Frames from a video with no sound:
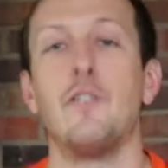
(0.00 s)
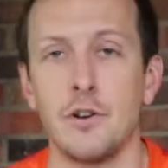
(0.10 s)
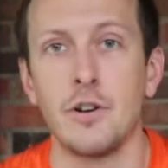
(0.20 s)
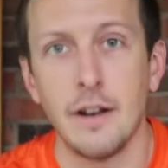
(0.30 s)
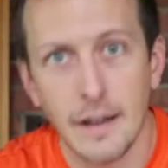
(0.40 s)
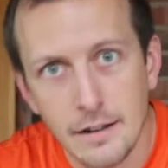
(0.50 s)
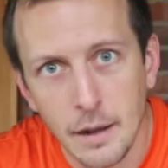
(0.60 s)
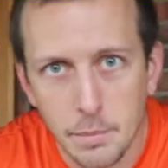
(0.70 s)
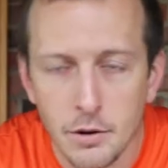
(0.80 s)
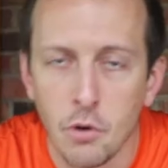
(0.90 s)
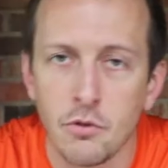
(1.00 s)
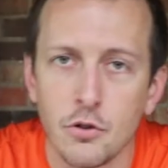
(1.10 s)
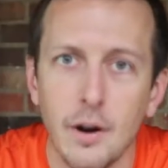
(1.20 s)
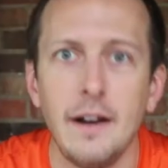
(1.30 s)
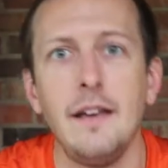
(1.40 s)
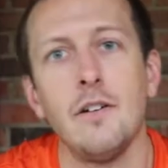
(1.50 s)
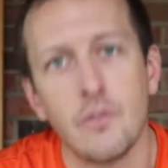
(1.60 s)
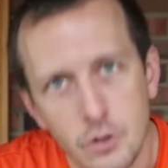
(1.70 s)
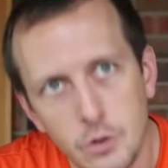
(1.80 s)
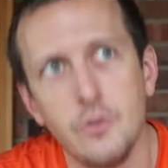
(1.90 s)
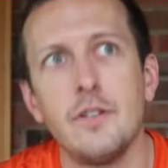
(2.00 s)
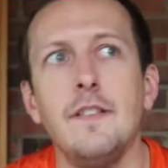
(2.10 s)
You're going to end up in overtraining, overuse,